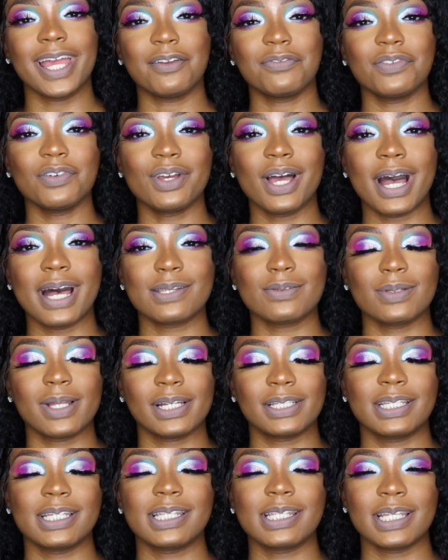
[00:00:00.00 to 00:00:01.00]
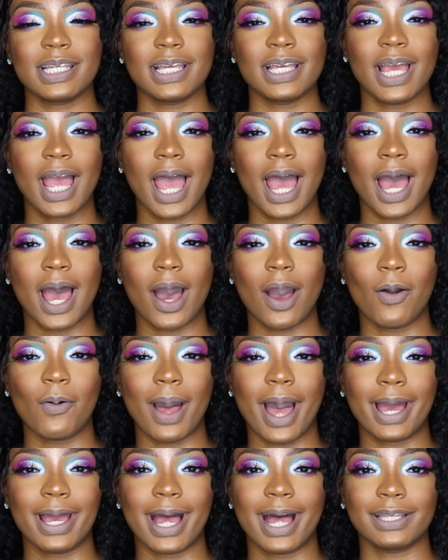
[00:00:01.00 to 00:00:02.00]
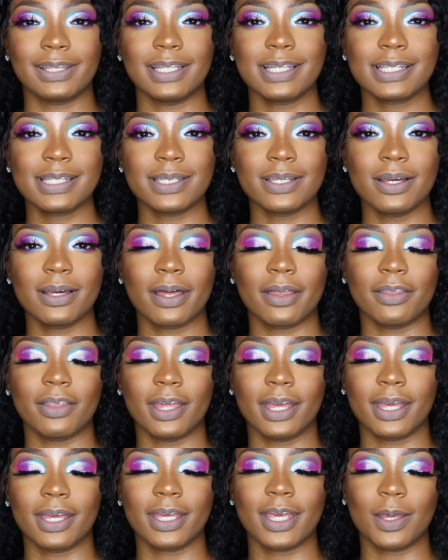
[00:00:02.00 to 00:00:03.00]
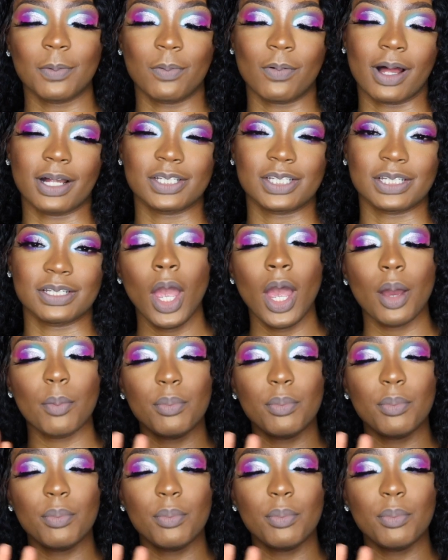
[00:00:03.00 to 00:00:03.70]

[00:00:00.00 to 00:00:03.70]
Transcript: If you guys would like to see how I got this look, then keep watching.